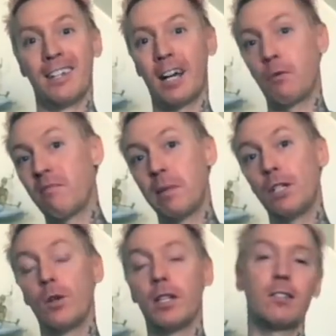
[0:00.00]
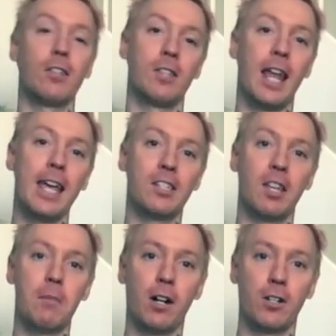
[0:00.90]
I would have been doing this as an
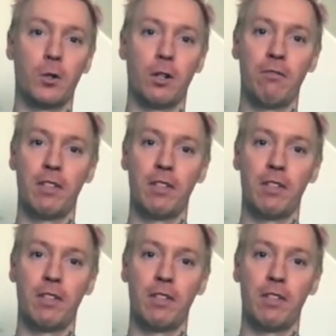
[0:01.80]
ASMR sort of